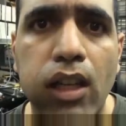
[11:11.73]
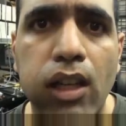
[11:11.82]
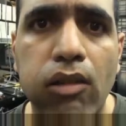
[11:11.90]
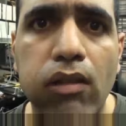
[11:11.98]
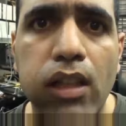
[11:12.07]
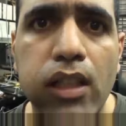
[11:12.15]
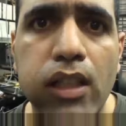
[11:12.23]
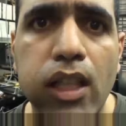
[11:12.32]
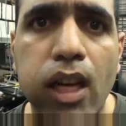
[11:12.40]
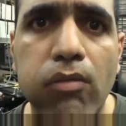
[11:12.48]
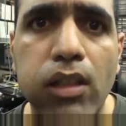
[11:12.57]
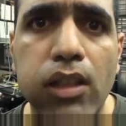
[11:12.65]
Always
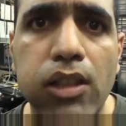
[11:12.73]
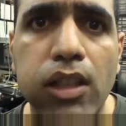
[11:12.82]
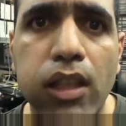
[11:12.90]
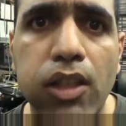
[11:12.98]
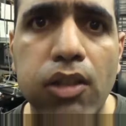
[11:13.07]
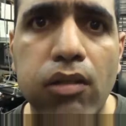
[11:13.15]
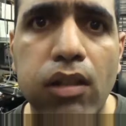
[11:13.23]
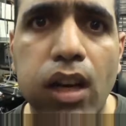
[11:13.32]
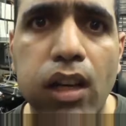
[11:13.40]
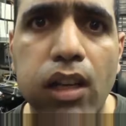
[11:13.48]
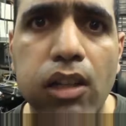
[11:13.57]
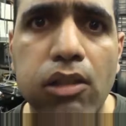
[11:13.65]
double check your
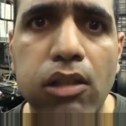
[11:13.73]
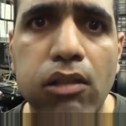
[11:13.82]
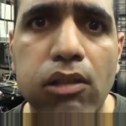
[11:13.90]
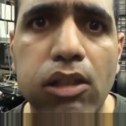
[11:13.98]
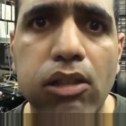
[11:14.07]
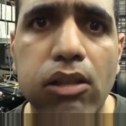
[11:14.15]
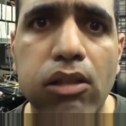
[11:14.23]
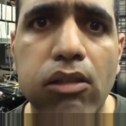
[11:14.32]
connections.